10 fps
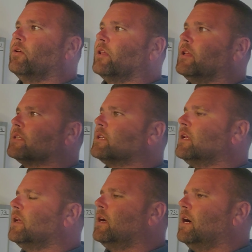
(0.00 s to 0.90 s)
on this.
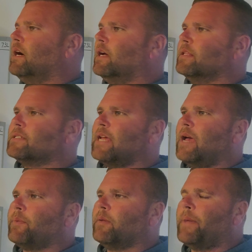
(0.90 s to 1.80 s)
Uh, this
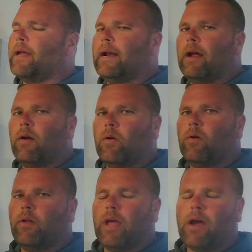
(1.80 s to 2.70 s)
happened about an
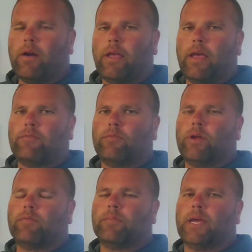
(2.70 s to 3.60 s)
hour, hour and a half
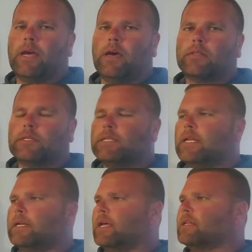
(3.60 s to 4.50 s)
away from the house. I was
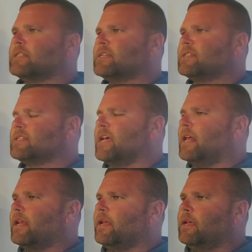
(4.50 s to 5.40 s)
headed down to
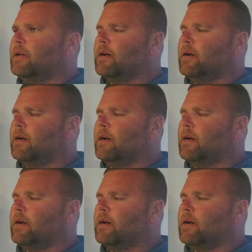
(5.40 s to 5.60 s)
Cincinnati.